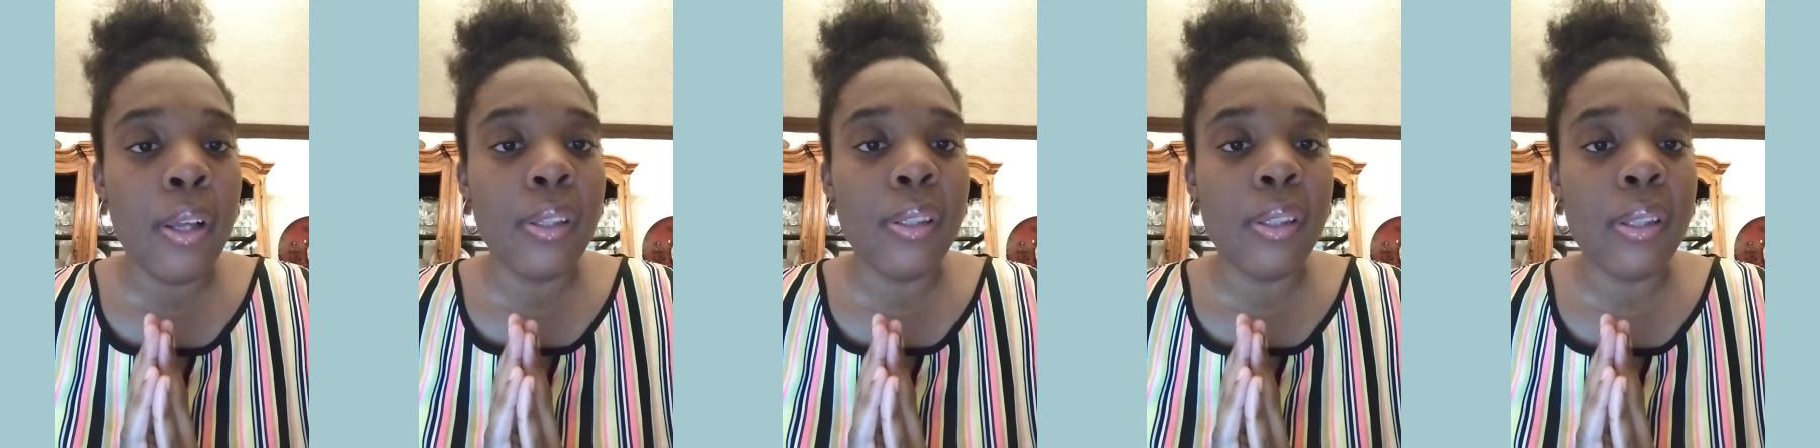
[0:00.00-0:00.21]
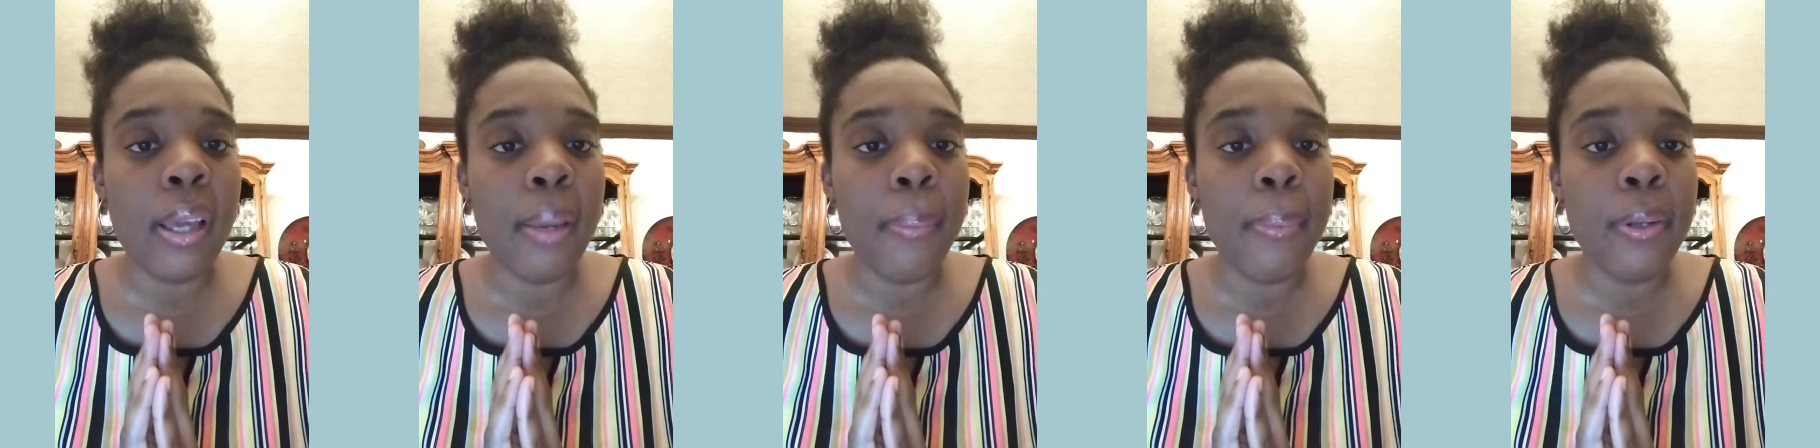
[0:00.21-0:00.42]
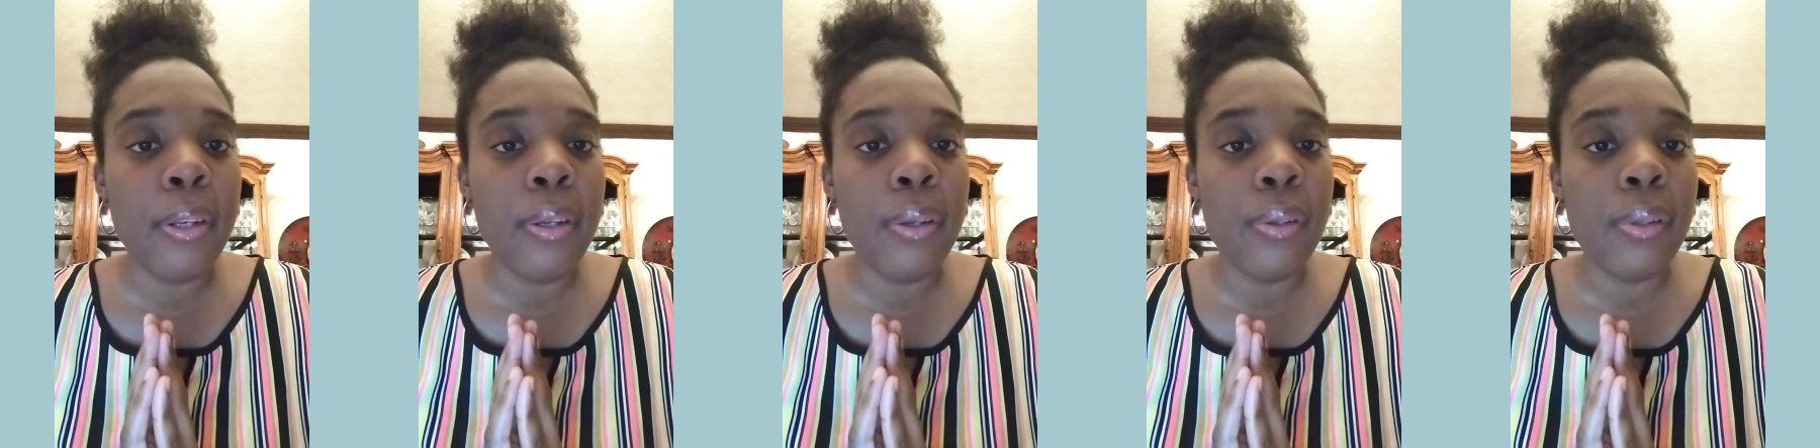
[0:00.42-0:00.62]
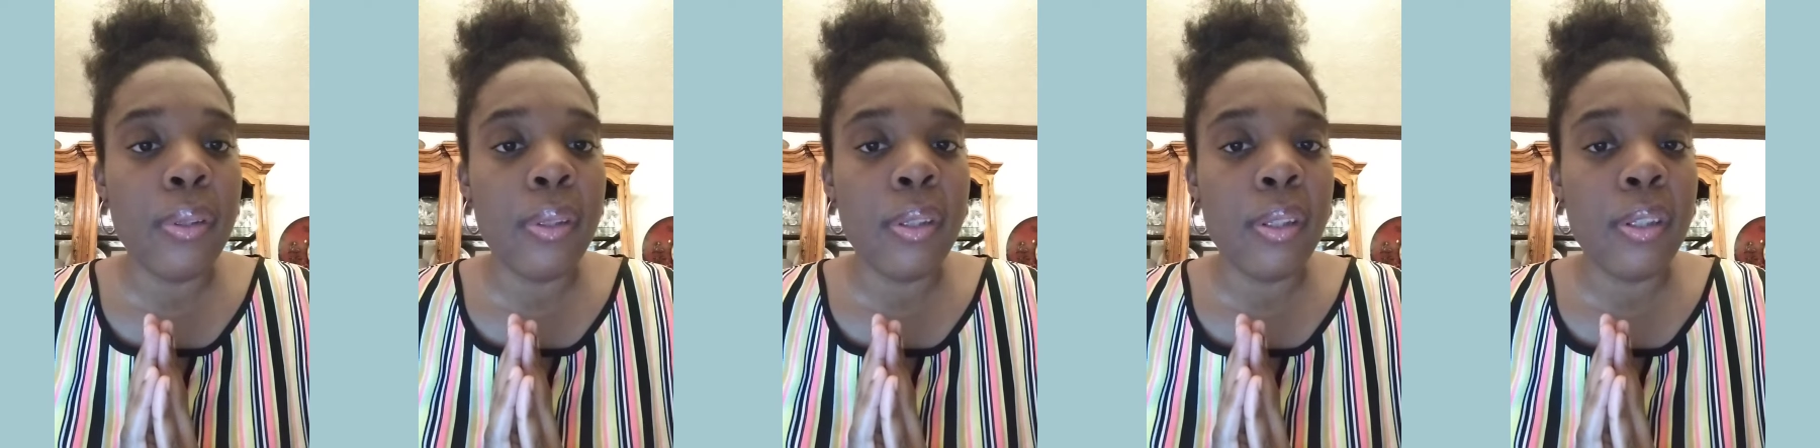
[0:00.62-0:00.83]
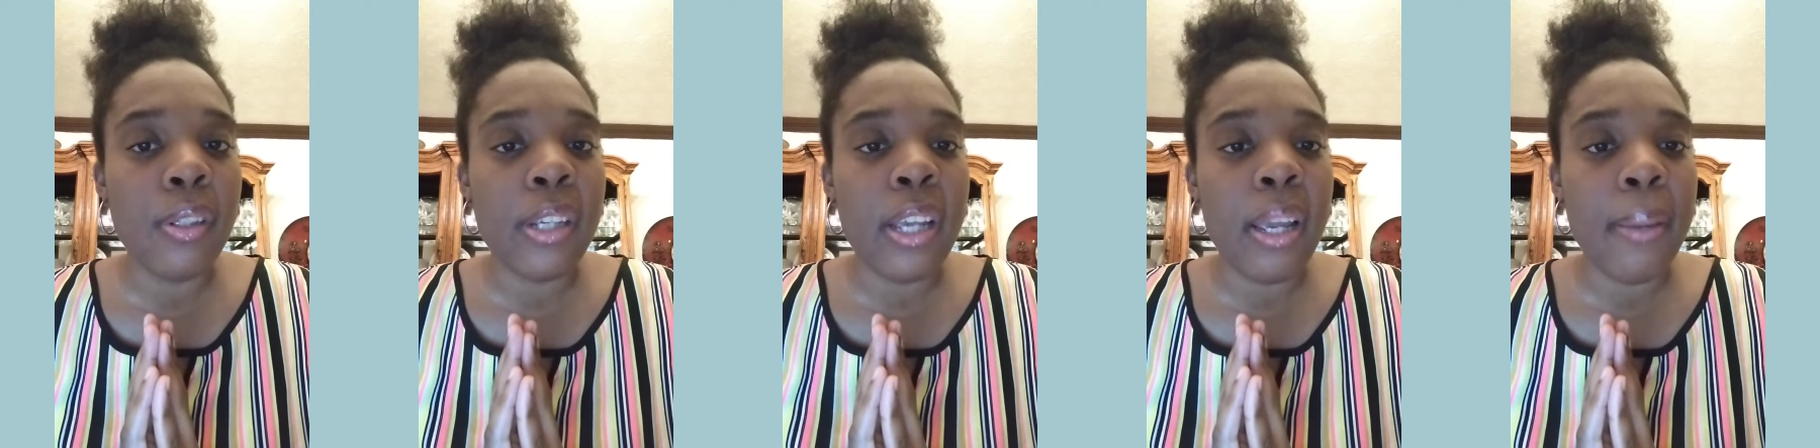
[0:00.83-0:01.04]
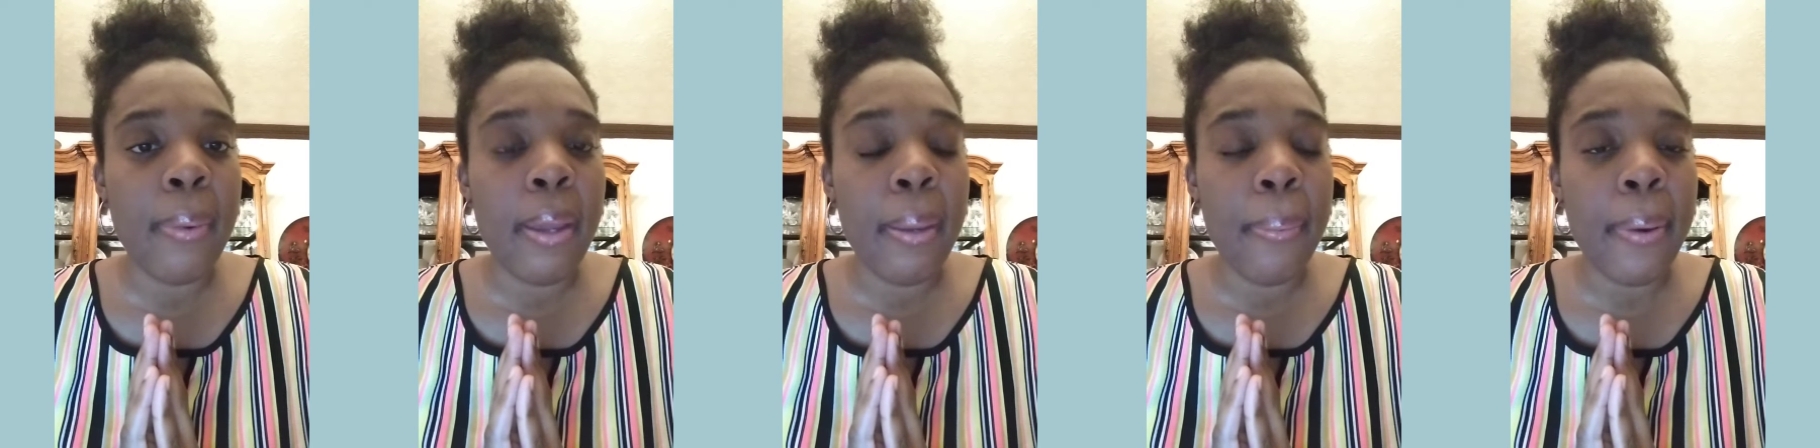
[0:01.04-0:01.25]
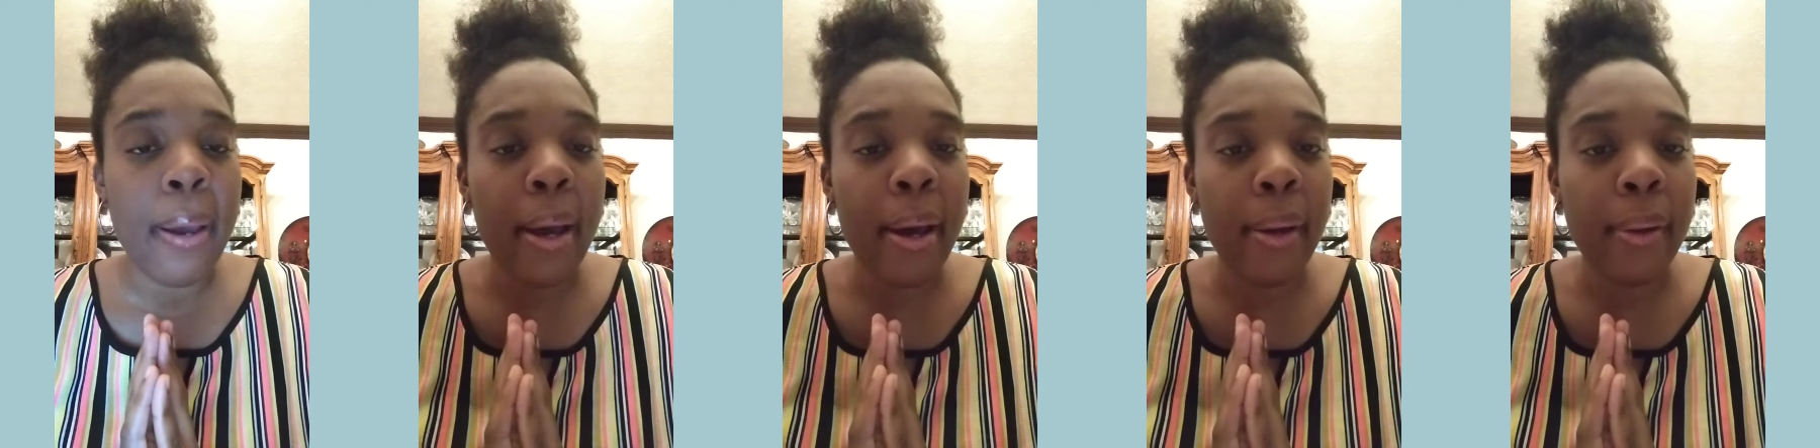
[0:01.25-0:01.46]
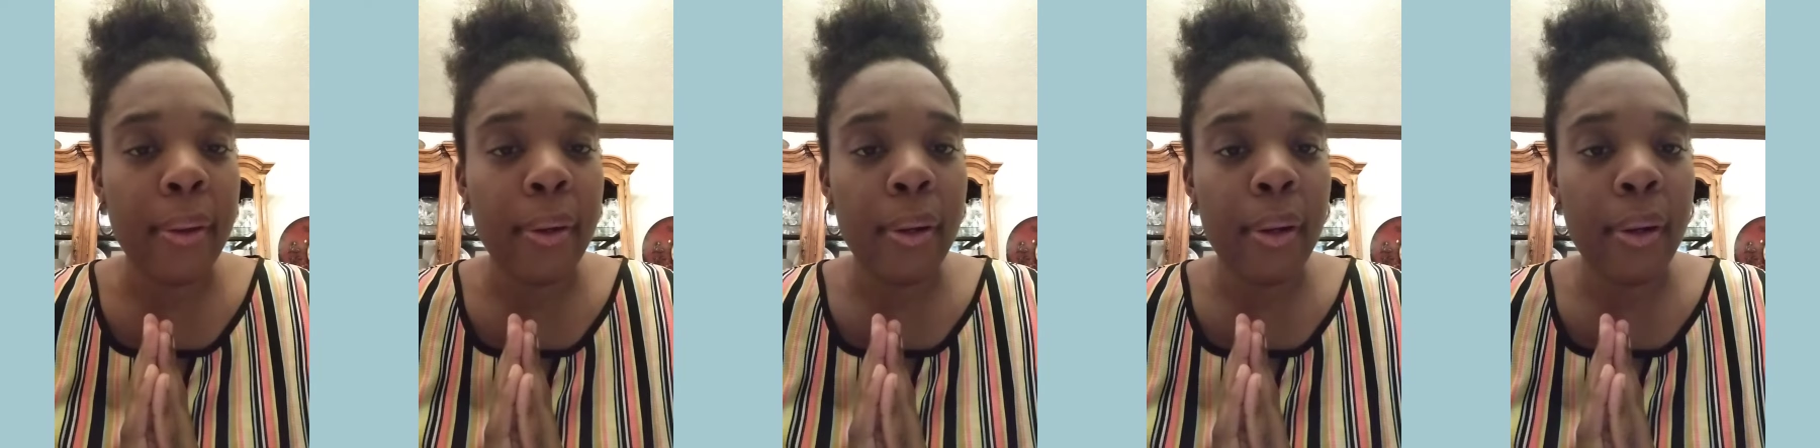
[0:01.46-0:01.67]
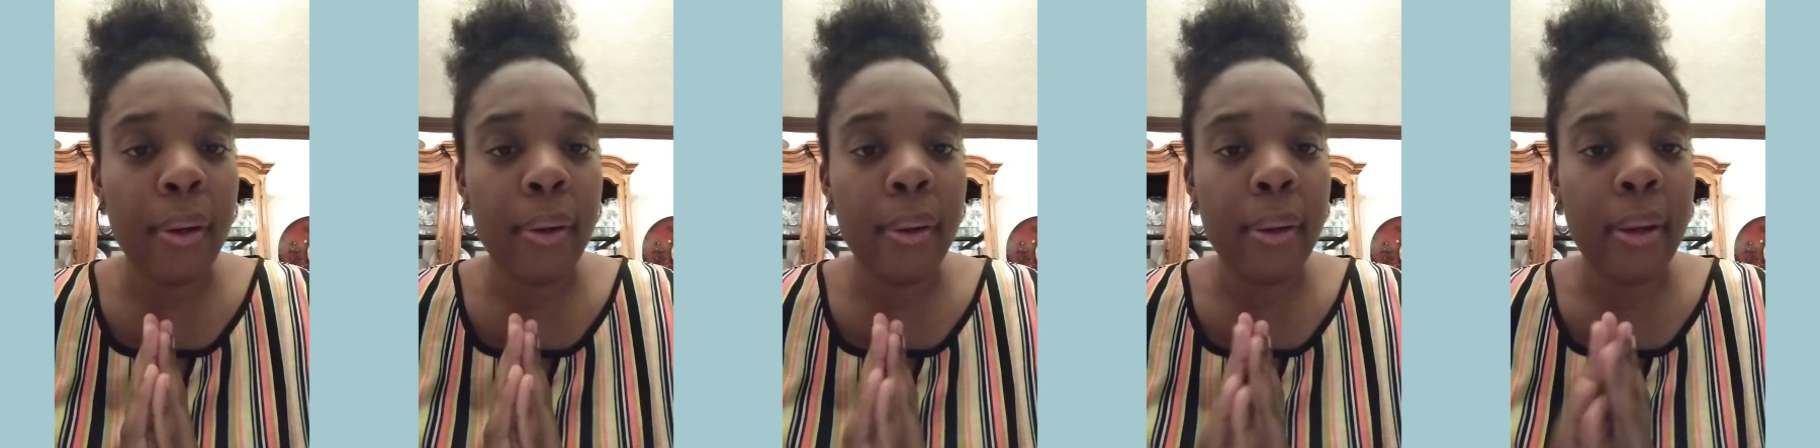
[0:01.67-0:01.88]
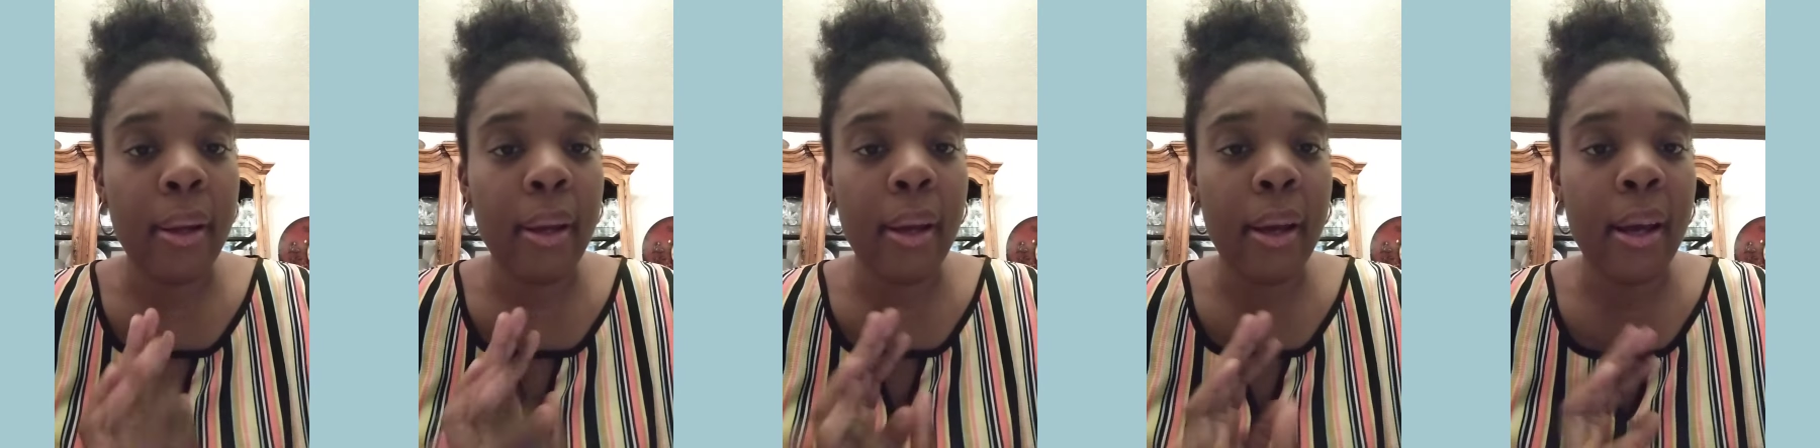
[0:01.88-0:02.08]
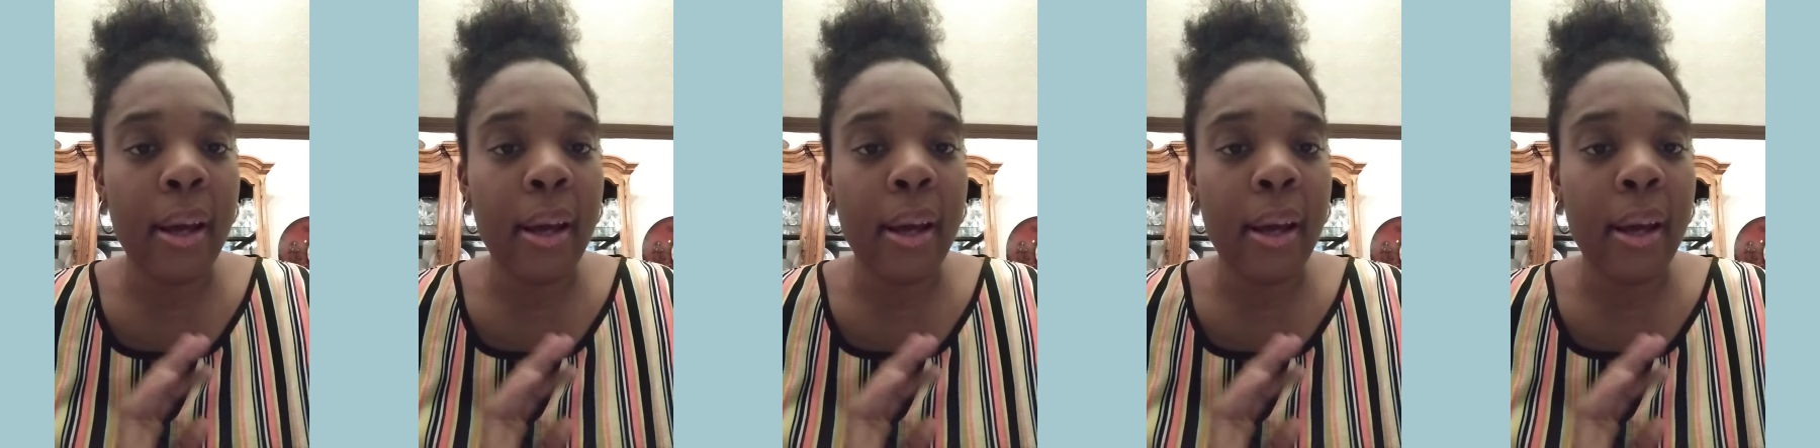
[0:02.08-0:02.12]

So I've been using the chebe powder